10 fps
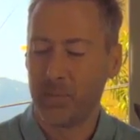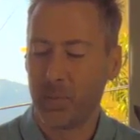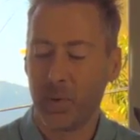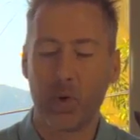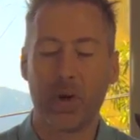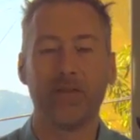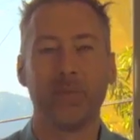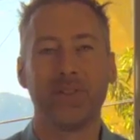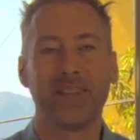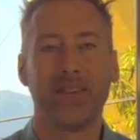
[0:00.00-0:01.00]

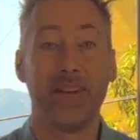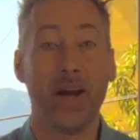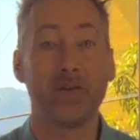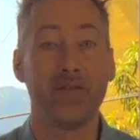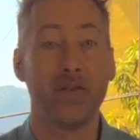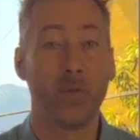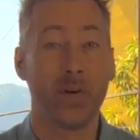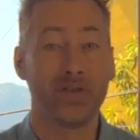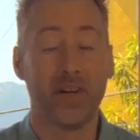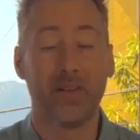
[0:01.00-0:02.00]
pro-government stuff. And now it's even
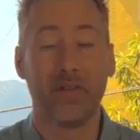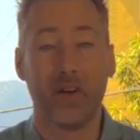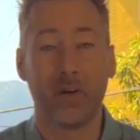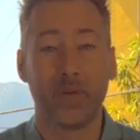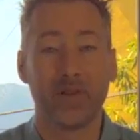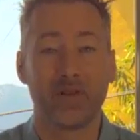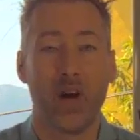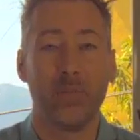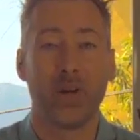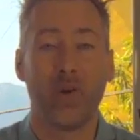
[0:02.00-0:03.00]
worse. I don't know if you heard about this
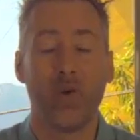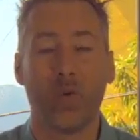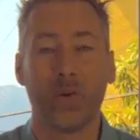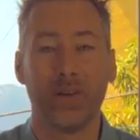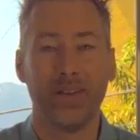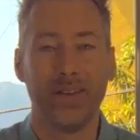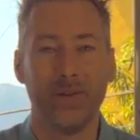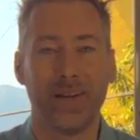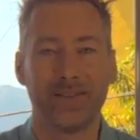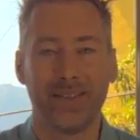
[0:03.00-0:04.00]
Common Core in the
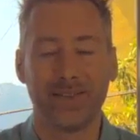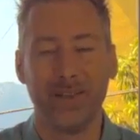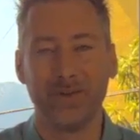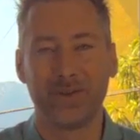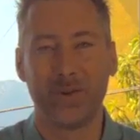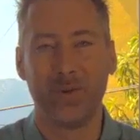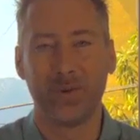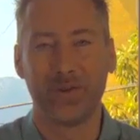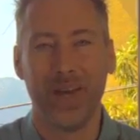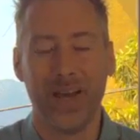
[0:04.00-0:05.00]
U.S., this new
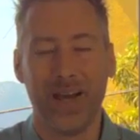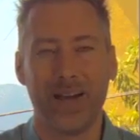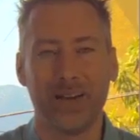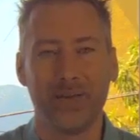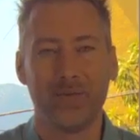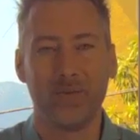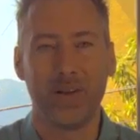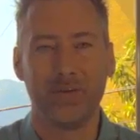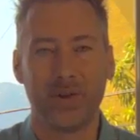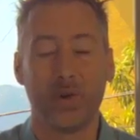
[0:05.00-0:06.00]
school
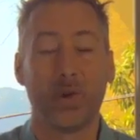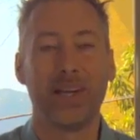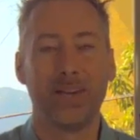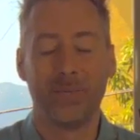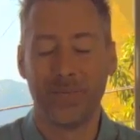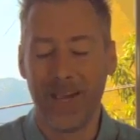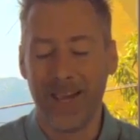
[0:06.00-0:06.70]
curriculum.